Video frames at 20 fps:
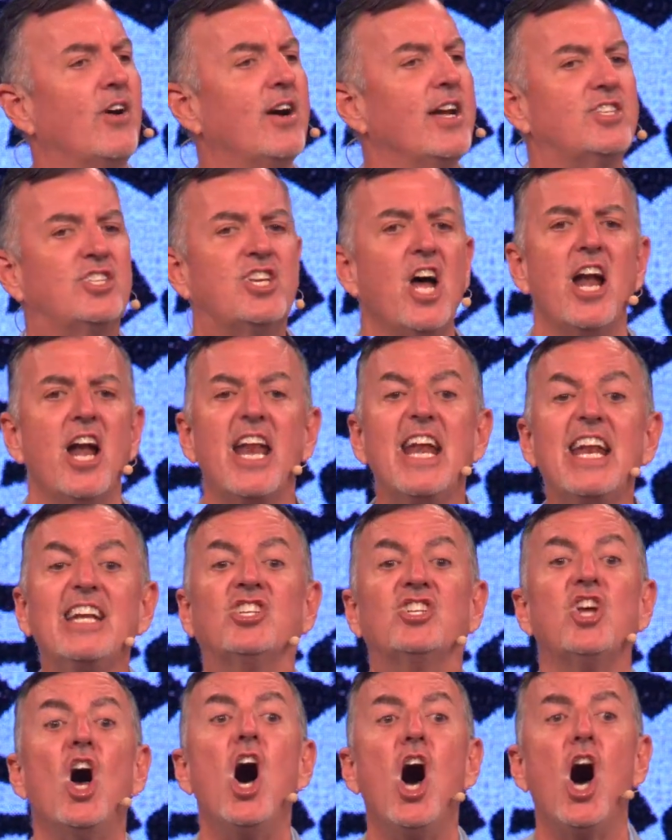his son. And he
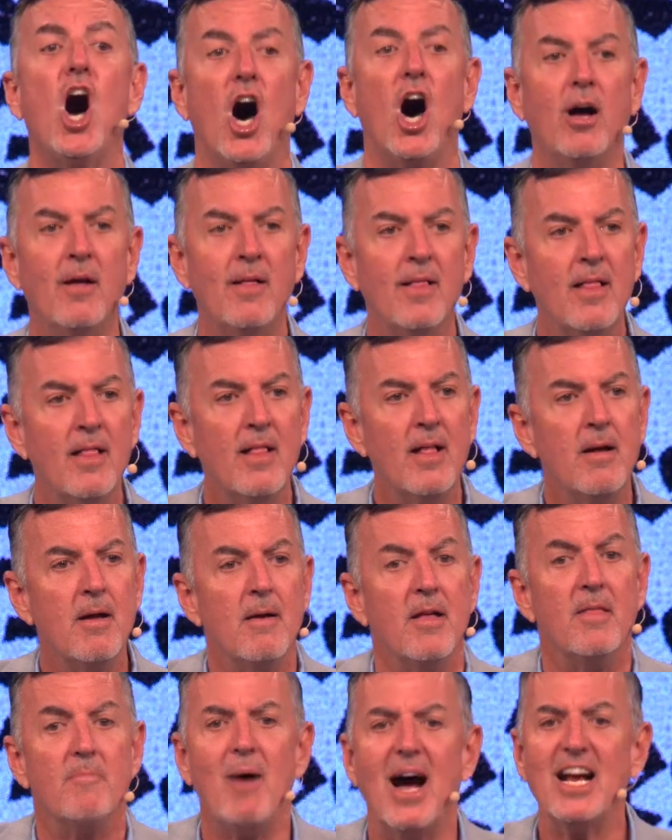saw,
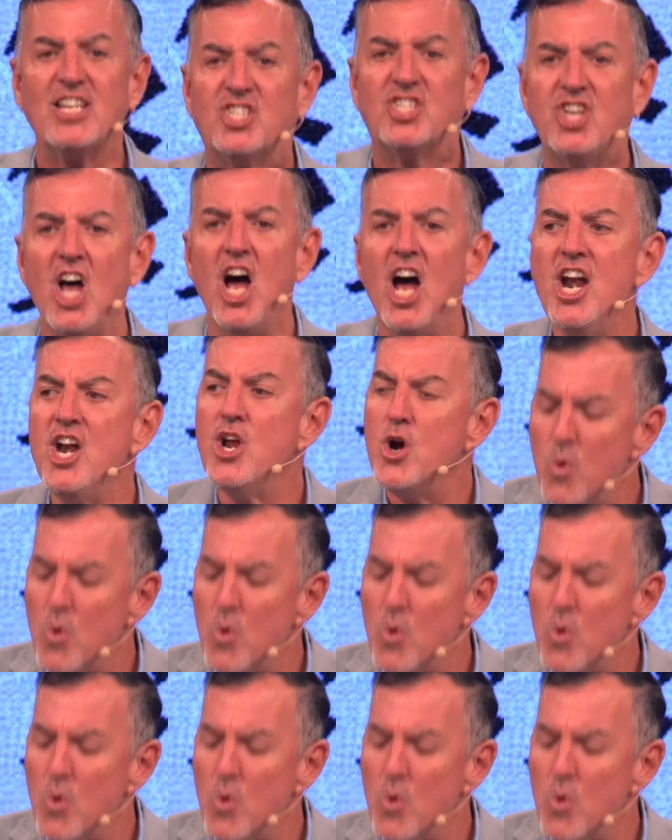my son who